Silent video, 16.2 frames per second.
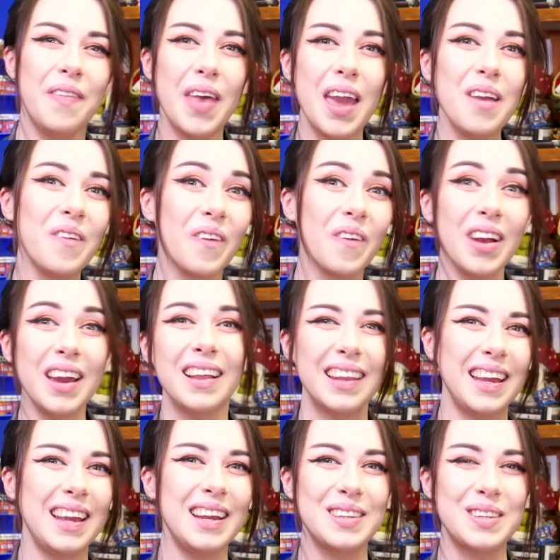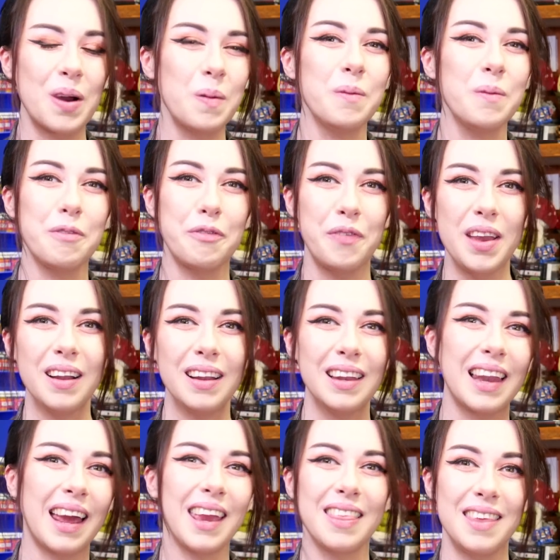they really don't feel
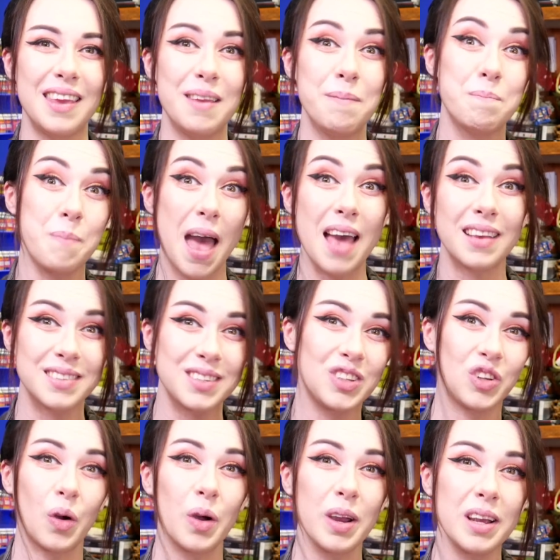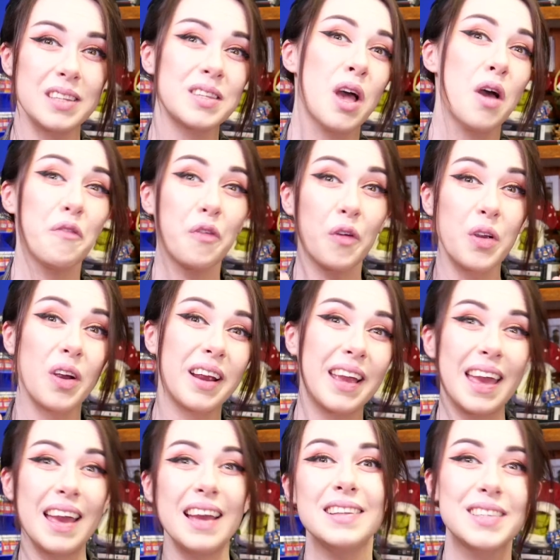like the best choice for your
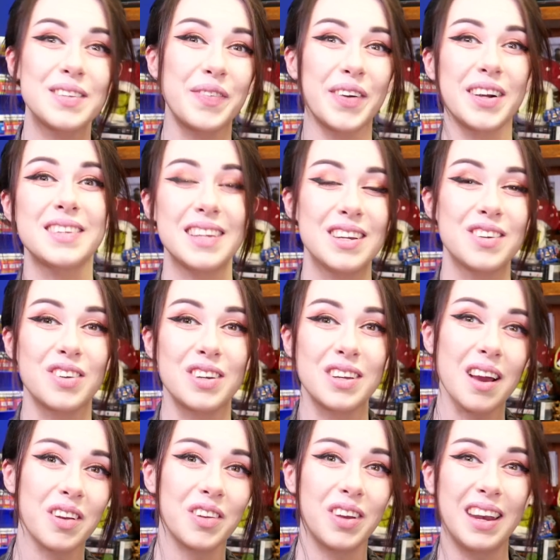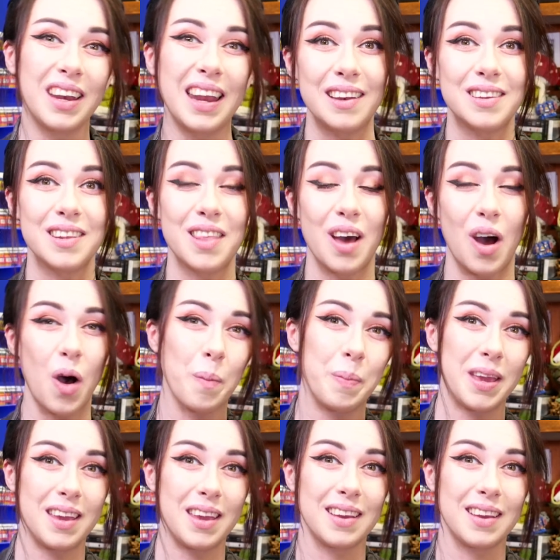kid's first introduction into the hobby.